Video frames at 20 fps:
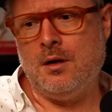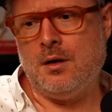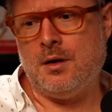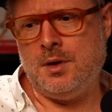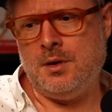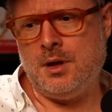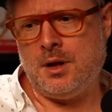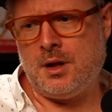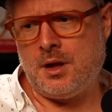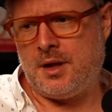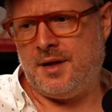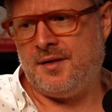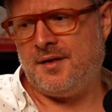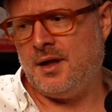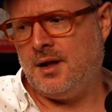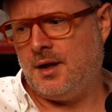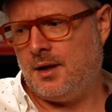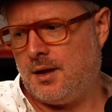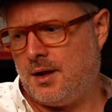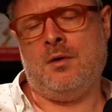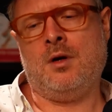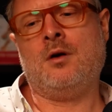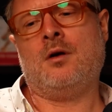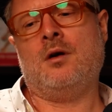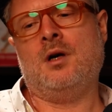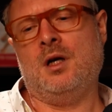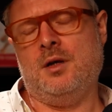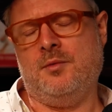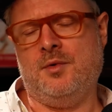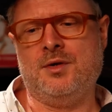Yeah, I think
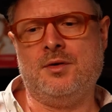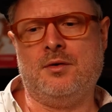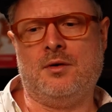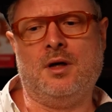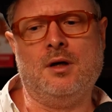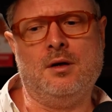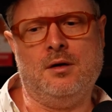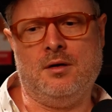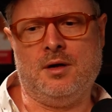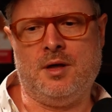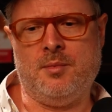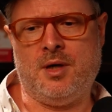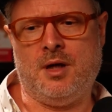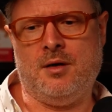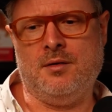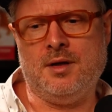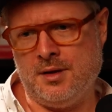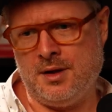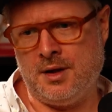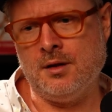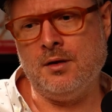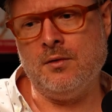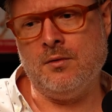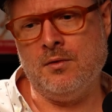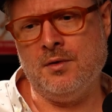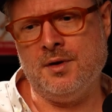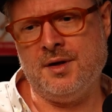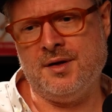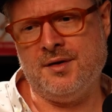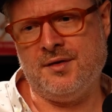currently we're talking a lot about younger
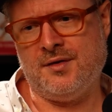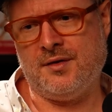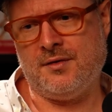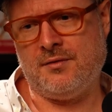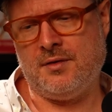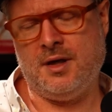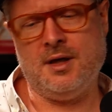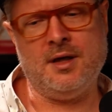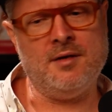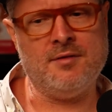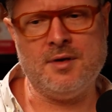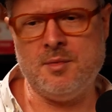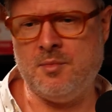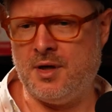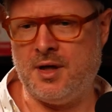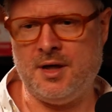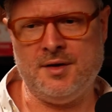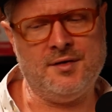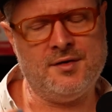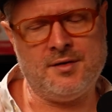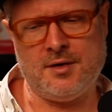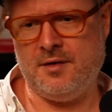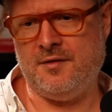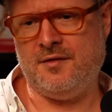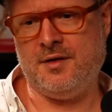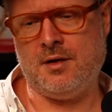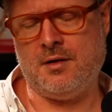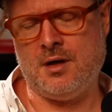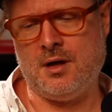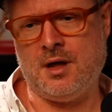audiences, right? Every brand is trying to
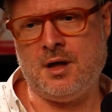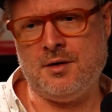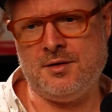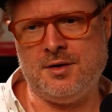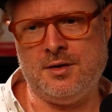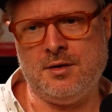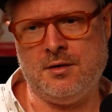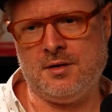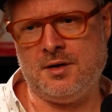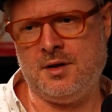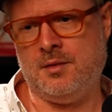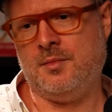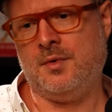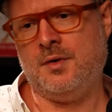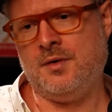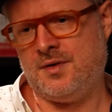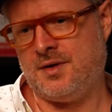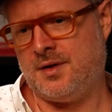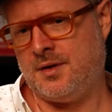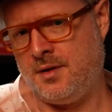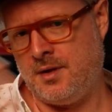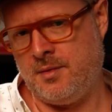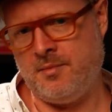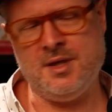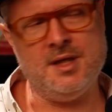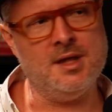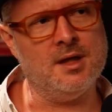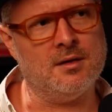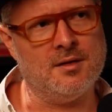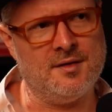figure out how to talk to them because their
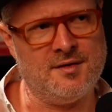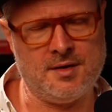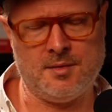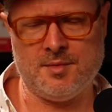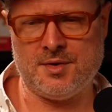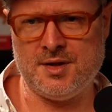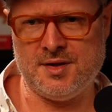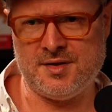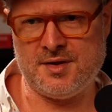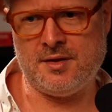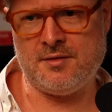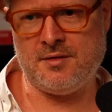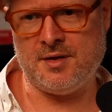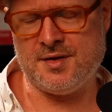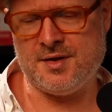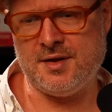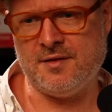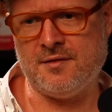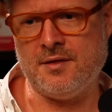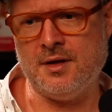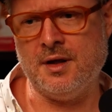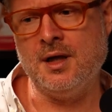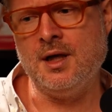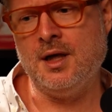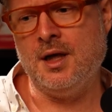media consumption, et cetera, is different.